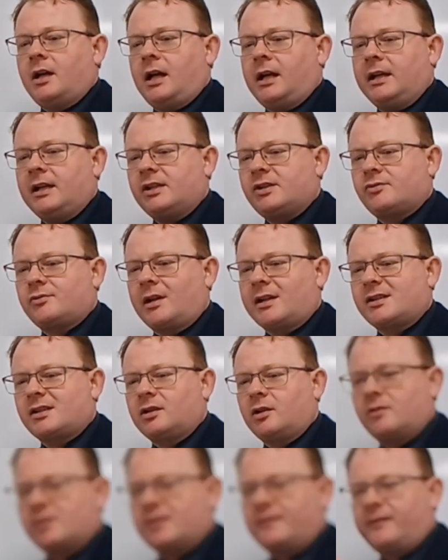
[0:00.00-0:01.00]
and extracts
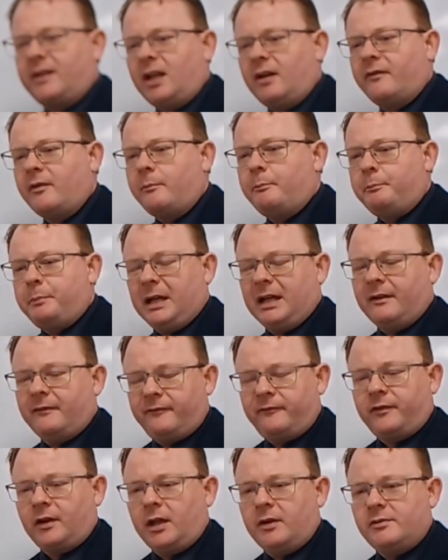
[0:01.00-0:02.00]
lots of the other big
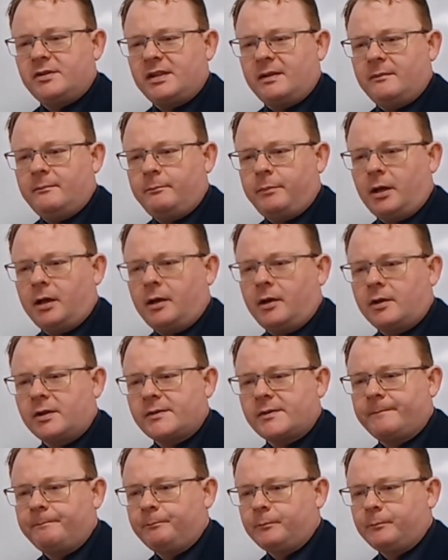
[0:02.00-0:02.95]
floating parts.